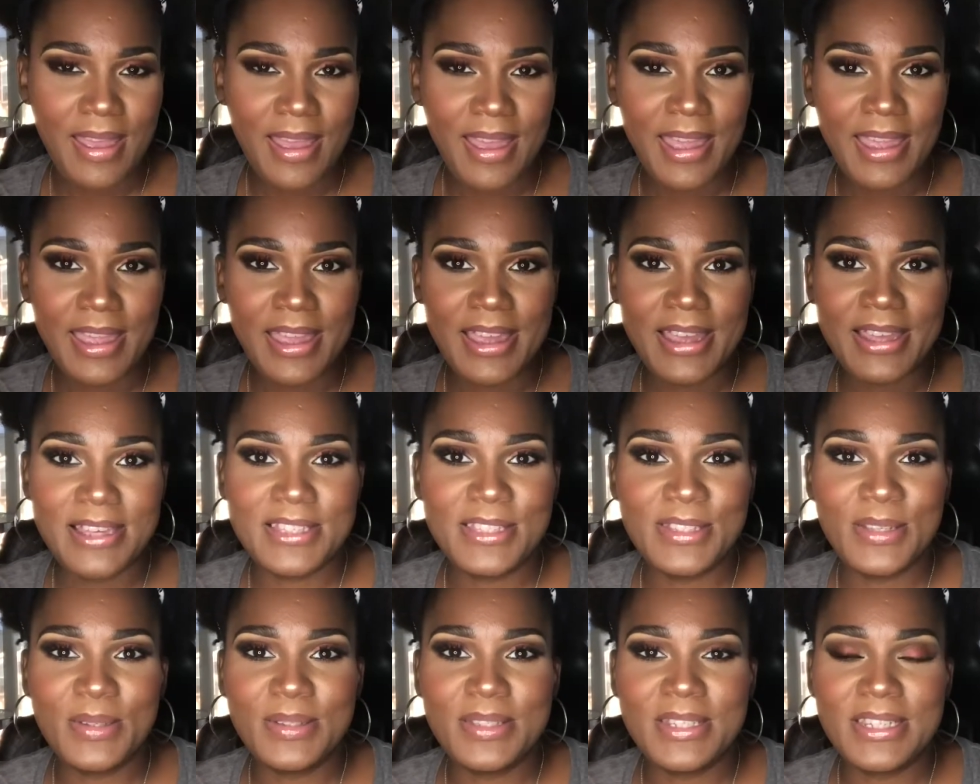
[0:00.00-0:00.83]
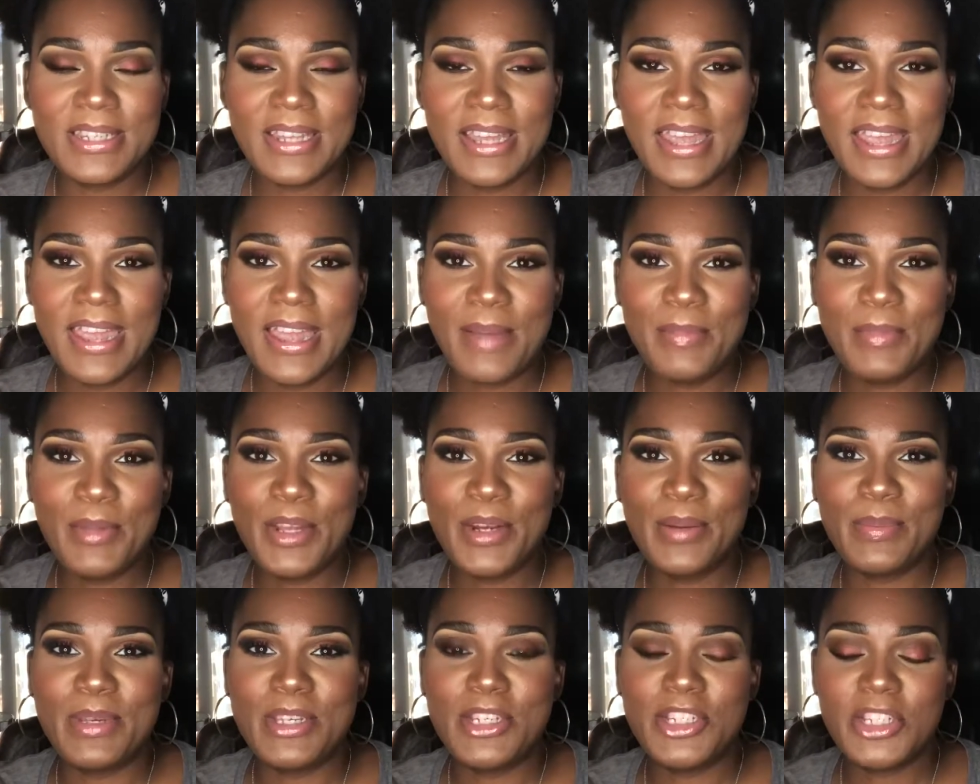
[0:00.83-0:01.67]
Hey guys, so today I'm
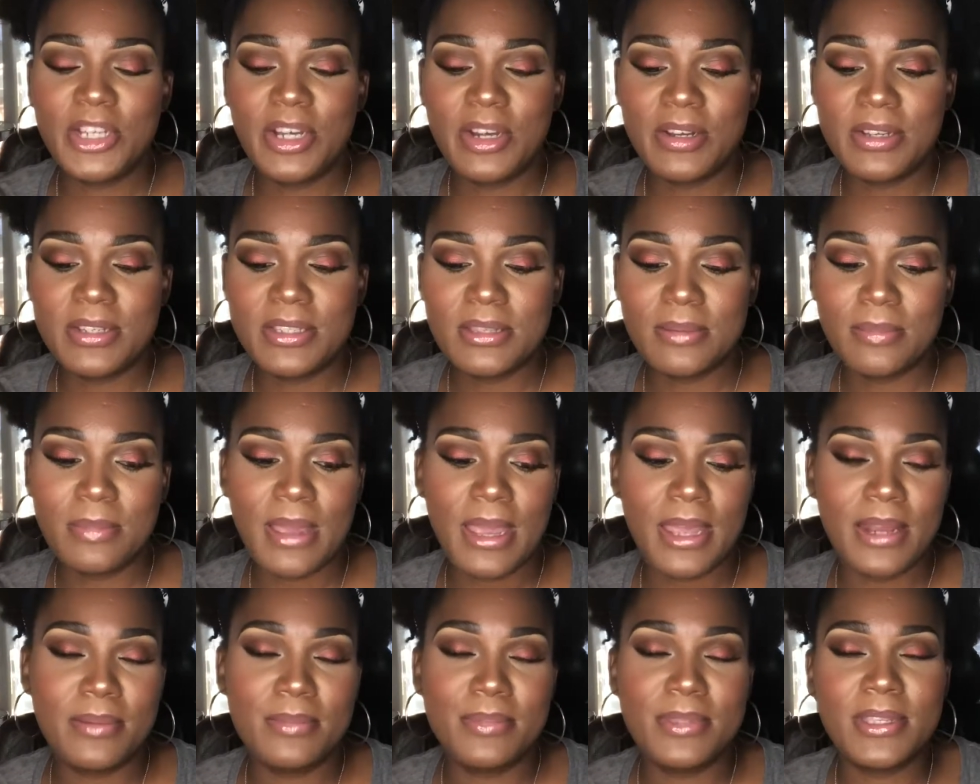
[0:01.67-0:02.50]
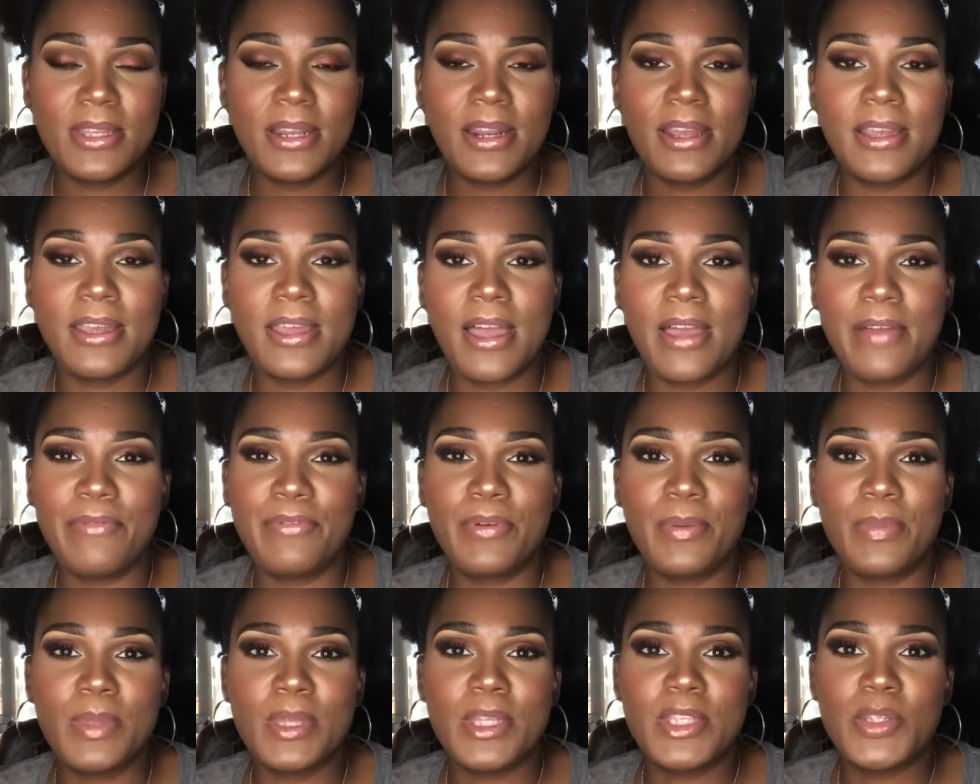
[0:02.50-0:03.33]
going to be sharing some items that I got
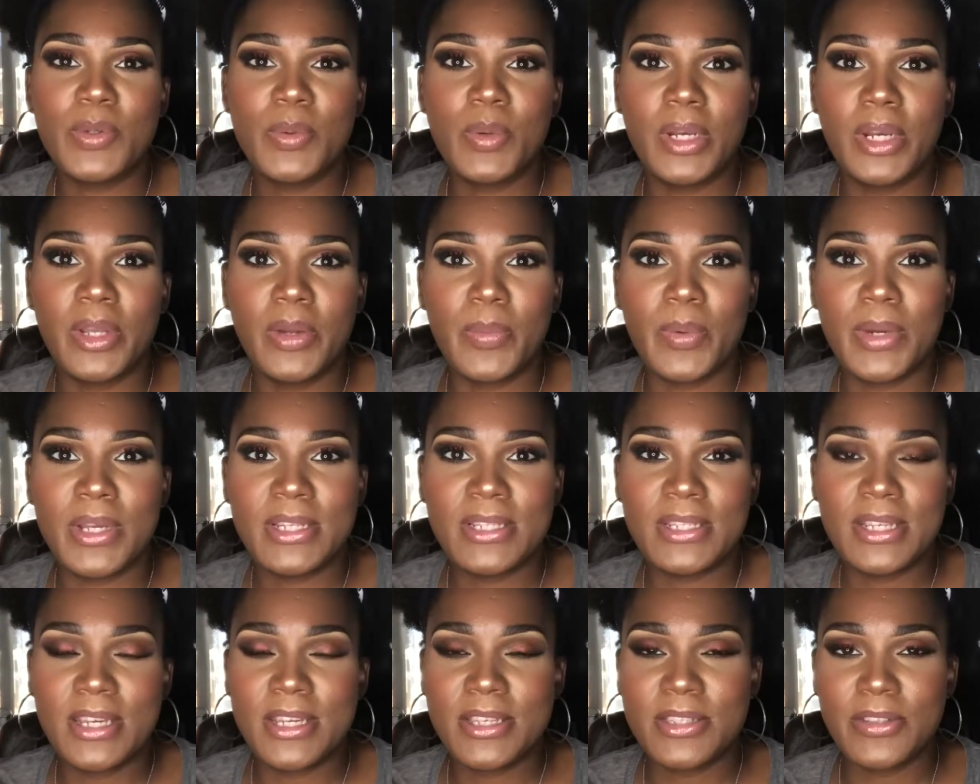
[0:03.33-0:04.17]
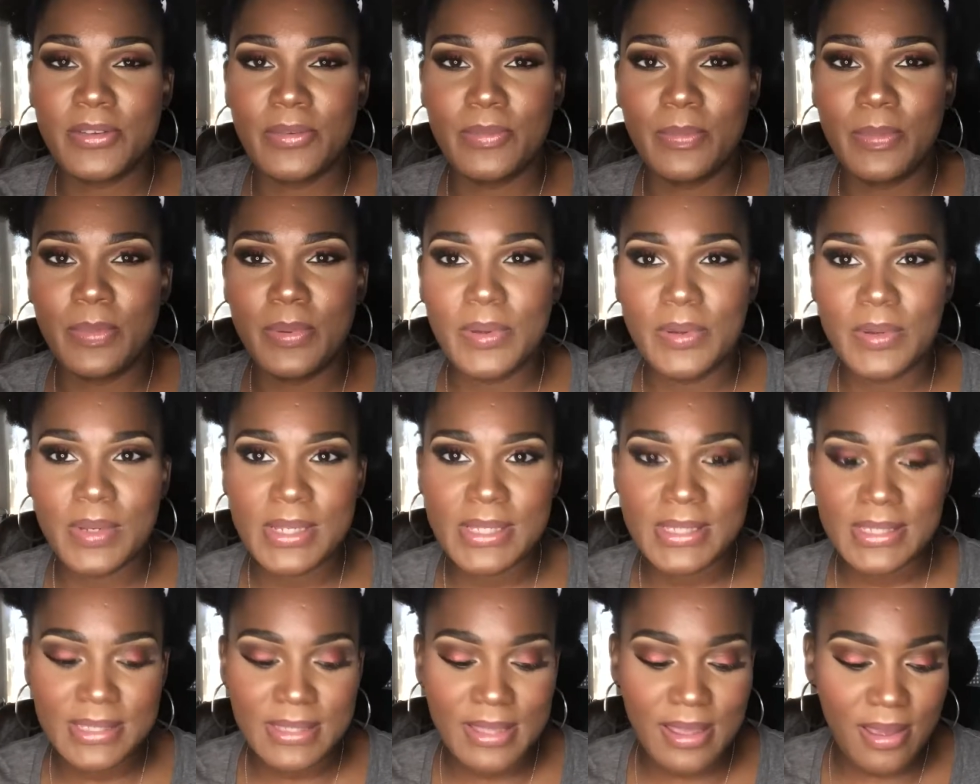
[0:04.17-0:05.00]
from the 21 Days of Beauty
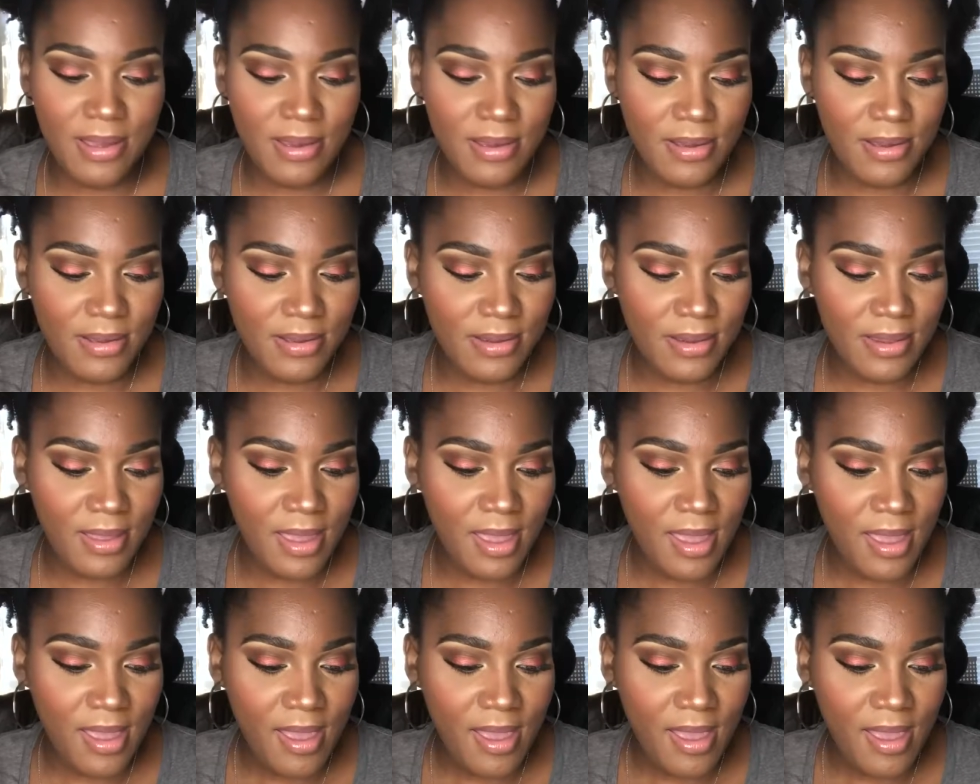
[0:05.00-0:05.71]
sale.